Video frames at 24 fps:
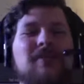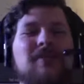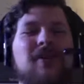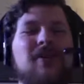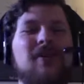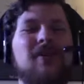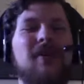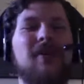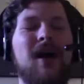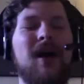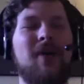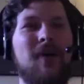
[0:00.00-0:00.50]

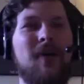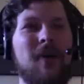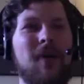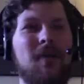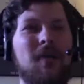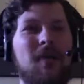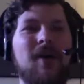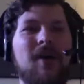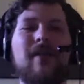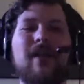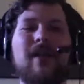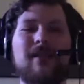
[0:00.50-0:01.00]
I
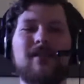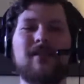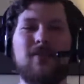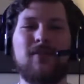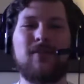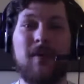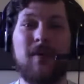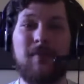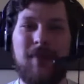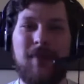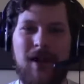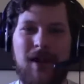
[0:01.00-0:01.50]
want to make this
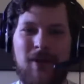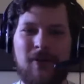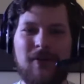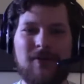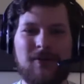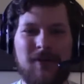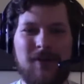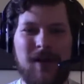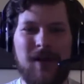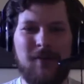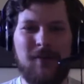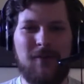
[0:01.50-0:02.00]
quick, but I always
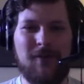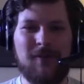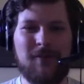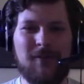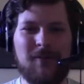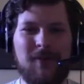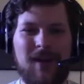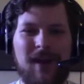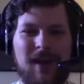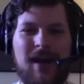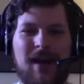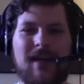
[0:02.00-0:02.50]

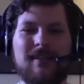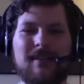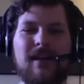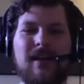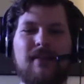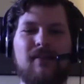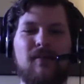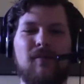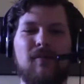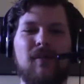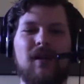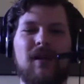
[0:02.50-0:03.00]
want to ask
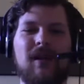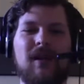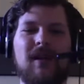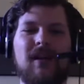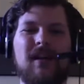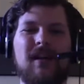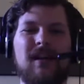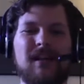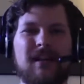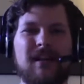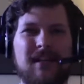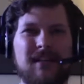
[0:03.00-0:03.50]
everybody
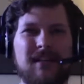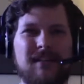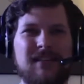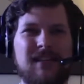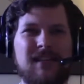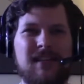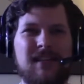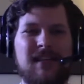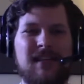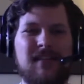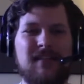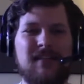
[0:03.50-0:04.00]
that is
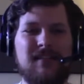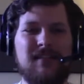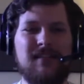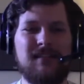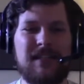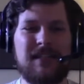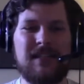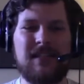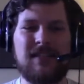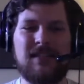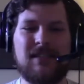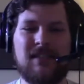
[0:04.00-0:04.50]
in
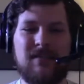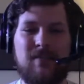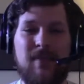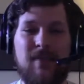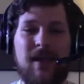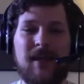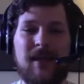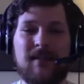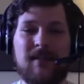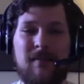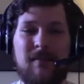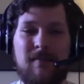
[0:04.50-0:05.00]
this
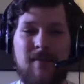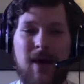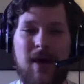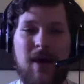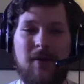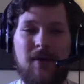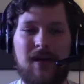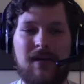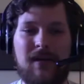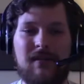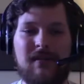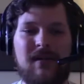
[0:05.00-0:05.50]
space
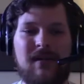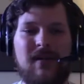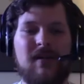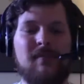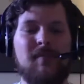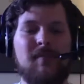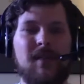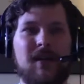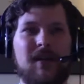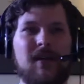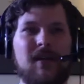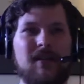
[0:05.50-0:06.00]
about it,
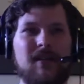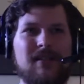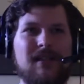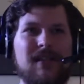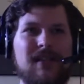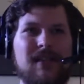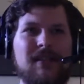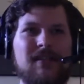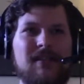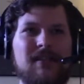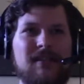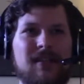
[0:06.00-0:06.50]
because it
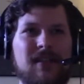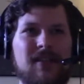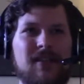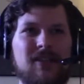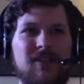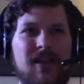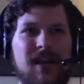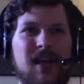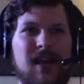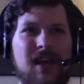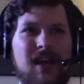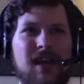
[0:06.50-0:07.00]
is such
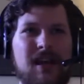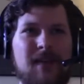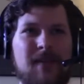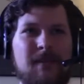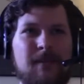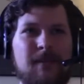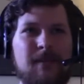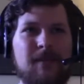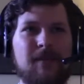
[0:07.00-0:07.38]
a,